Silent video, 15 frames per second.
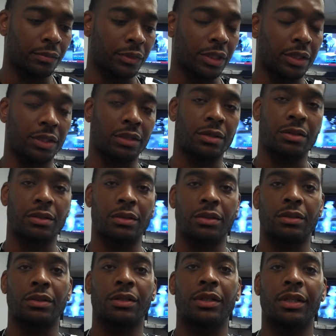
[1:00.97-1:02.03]
just
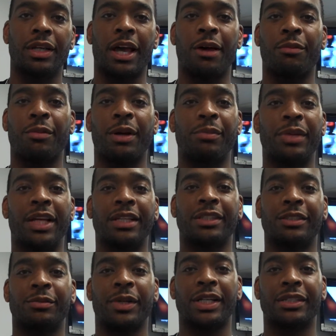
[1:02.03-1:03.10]
counting my
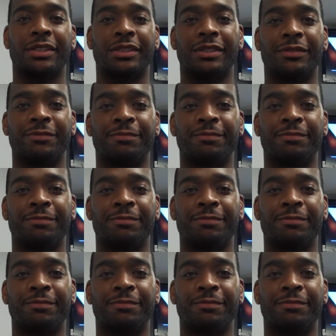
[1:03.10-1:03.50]
blessings, basically.